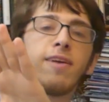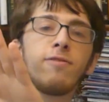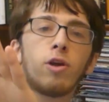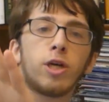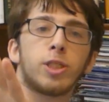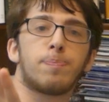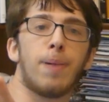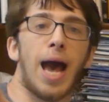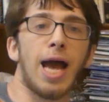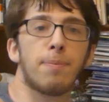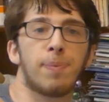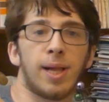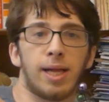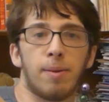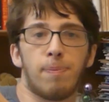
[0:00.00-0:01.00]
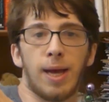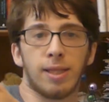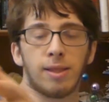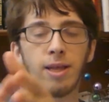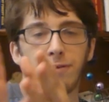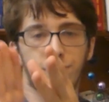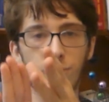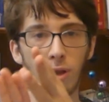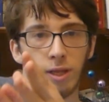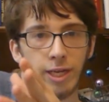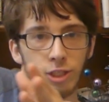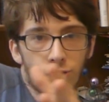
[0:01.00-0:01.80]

even though he's backpedaling fully,